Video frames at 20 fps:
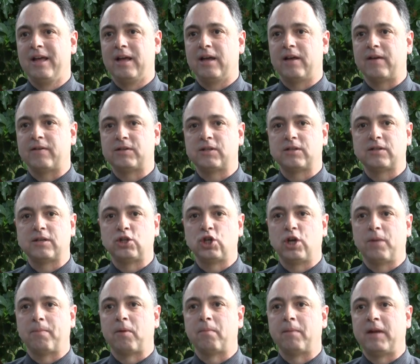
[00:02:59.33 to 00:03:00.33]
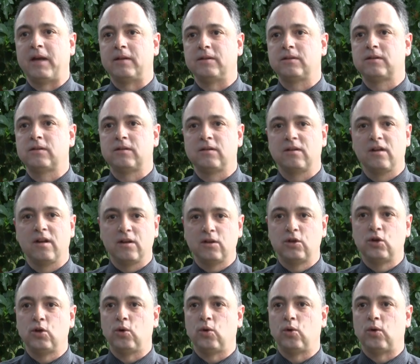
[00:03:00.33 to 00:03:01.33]
it gives us a cheaper means
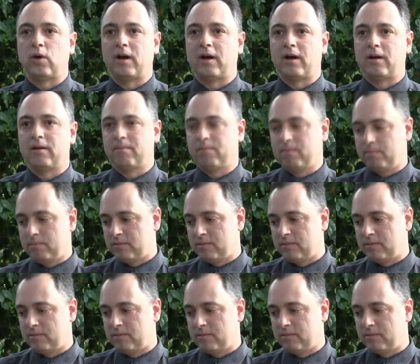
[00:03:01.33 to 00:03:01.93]
to uh,